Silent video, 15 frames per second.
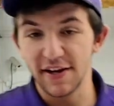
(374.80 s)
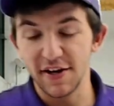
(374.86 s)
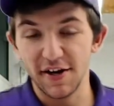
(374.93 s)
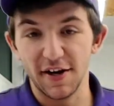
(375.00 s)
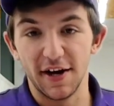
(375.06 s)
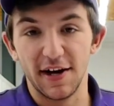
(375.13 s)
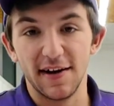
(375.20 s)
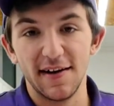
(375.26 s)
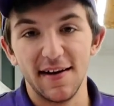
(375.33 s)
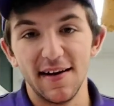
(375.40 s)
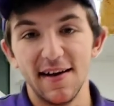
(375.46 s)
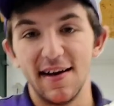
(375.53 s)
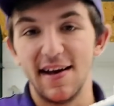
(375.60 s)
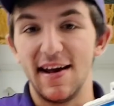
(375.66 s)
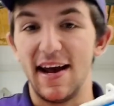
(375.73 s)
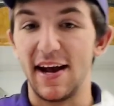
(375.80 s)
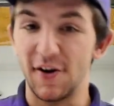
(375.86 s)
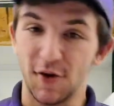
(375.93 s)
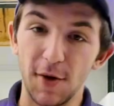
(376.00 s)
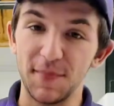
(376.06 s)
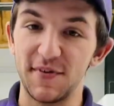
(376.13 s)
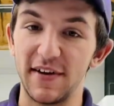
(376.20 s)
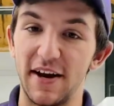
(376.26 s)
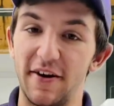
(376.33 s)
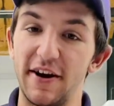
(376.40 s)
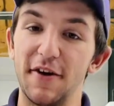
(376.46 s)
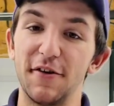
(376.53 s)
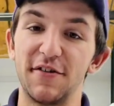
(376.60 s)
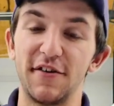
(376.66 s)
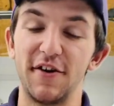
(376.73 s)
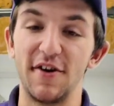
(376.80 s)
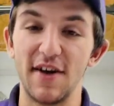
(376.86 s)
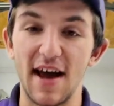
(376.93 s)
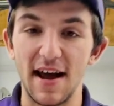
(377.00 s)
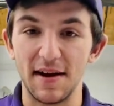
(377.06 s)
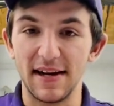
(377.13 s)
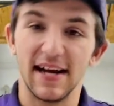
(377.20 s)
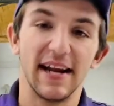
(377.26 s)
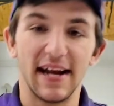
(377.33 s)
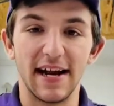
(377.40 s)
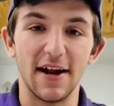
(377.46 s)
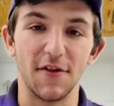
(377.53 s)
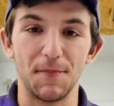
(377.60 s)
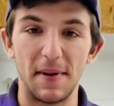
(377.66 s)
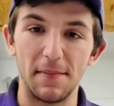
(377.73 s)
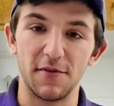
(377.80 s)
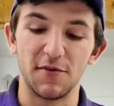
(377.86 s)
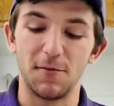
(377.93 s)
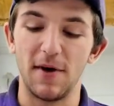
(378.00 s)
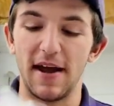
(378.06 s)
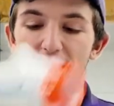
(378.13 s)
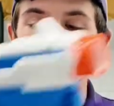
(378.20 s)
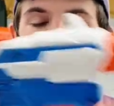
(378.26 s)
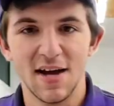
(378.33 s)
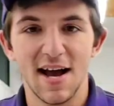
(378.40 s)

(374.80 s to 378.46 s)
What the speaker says: good in group scenarios so you're not getting in other people's way.